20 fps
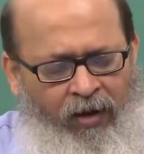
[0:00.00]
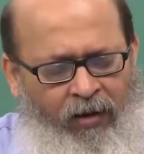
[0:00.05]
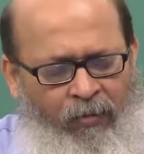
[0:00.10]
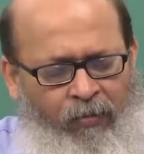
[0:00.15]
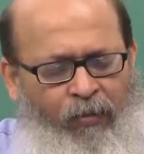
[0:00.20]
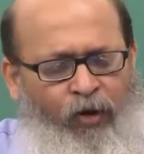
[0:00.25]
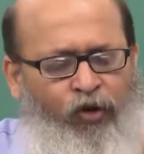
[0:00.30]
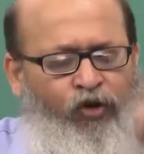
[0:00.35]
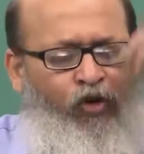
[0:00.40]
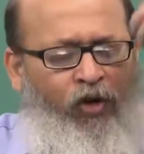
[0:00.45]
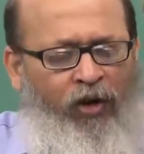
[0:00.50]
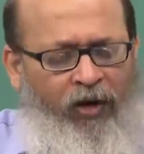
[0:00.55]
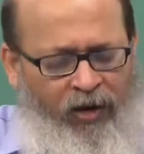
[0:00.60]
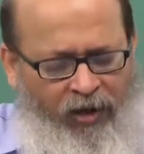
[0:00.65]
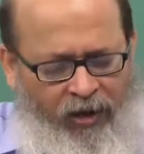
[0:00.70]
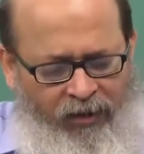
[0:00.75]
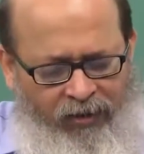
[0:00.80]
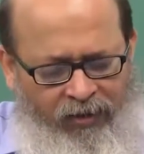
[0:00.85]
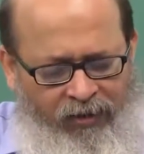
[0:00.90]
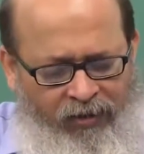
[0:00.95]
modular
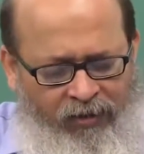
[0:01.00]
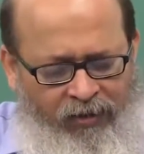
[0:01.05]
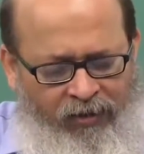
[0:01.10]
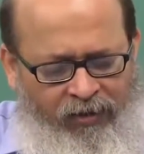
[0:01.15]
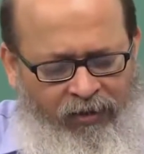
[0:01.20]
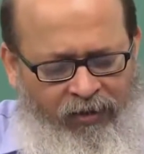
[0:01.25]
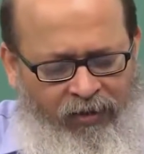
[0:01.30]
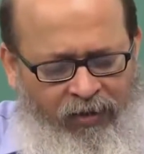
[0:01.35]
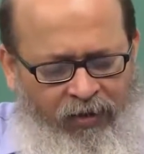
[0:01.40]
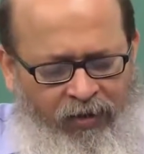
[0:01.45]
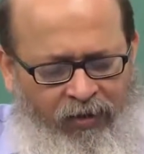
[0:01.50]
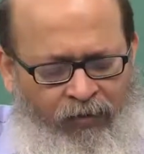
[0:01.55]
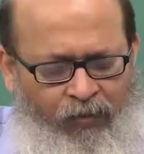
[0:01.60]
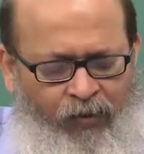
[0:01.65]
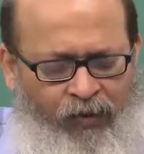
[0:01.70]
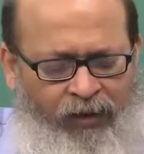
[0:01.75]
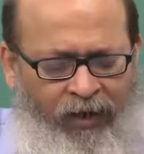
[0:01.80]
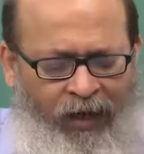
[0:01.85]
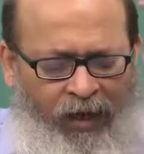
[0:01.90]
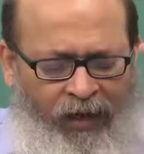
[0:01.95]
rather,
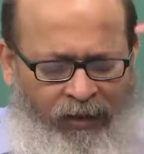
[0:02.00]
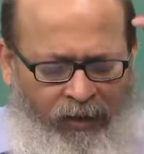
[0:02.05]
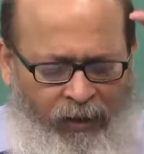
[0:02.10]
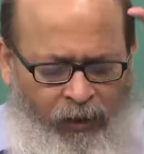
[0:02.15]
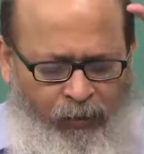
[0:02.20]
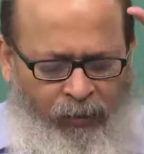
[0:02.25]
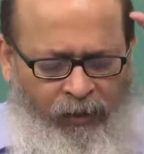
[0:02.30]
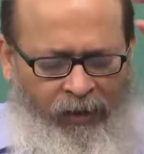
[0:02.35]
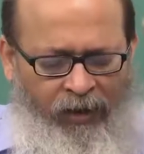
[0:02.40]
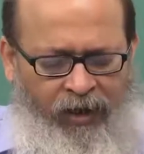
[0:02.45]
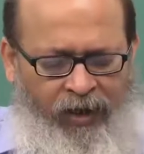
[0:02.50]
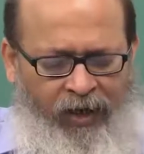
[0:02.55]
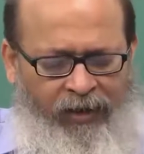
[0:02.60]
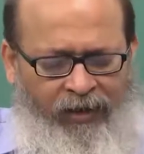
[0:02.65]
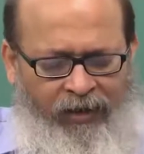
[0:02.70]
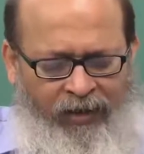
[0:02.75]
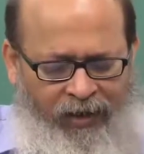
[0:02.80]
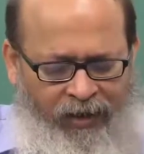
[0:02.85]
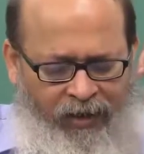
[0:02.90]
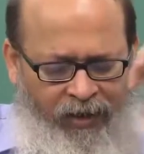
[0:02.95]
which has
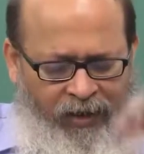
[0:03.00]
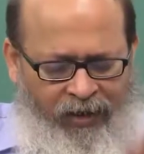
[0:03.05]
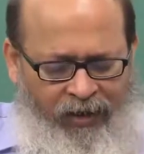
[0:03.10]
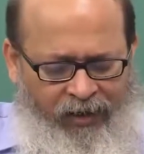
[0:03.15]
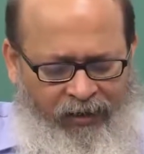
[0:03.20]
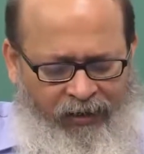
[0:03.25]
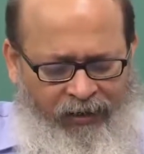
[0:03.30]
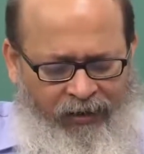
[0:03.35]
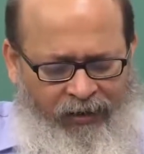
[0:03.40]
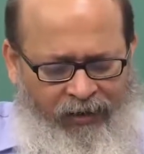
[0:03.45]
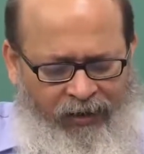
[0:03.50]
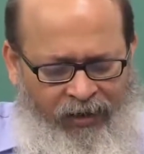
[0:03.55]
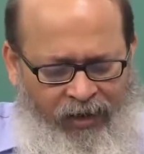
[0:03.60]
specialized areas,